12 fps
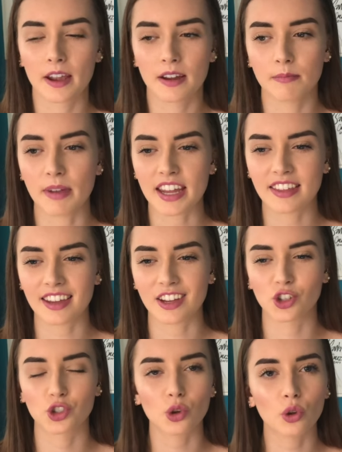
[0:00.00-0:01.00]
make
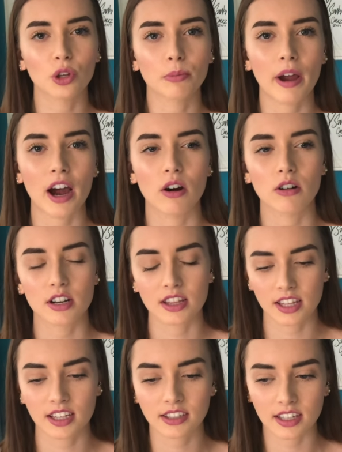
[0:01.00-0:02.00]
things solar powered and
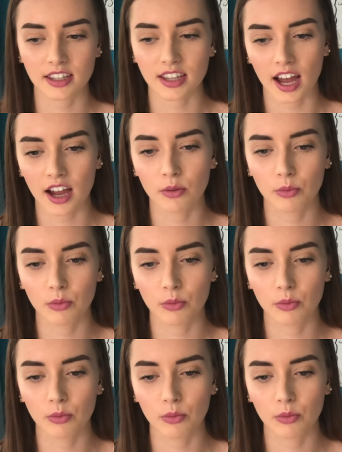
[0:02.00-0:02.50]
things like that,